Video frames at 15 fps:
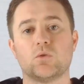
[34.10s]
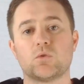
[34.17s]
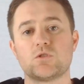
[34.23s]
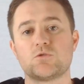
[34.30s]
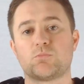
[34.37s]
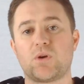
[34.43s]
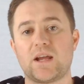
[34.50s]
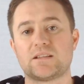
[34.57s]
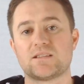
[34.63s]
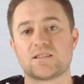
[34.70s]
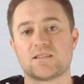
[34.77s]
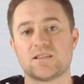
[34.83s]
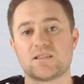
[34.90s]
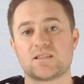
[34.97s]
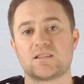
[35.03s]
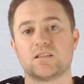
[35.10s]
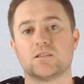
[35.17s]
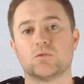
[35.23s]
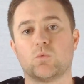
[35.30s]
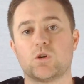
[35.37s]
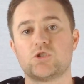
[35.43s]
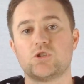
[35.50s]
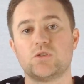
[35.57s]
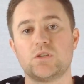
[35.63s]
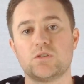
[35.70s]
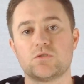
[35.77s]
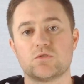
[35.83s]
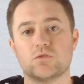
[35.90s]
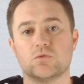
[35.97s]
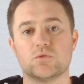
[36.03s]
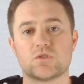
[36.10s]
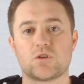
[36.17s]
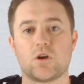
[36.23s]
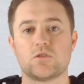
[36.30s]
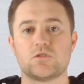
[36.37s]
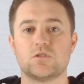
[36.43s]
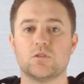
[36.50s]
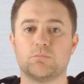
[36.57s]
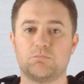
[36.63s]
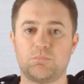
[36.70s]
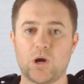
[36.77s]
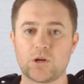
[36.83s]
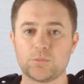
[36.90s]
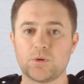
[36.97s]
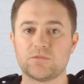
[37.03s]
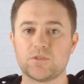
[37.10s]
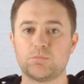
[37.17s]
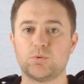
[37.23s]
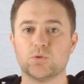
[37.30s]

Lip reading: In order to practice this skill, what you need to do is go to the bottom of the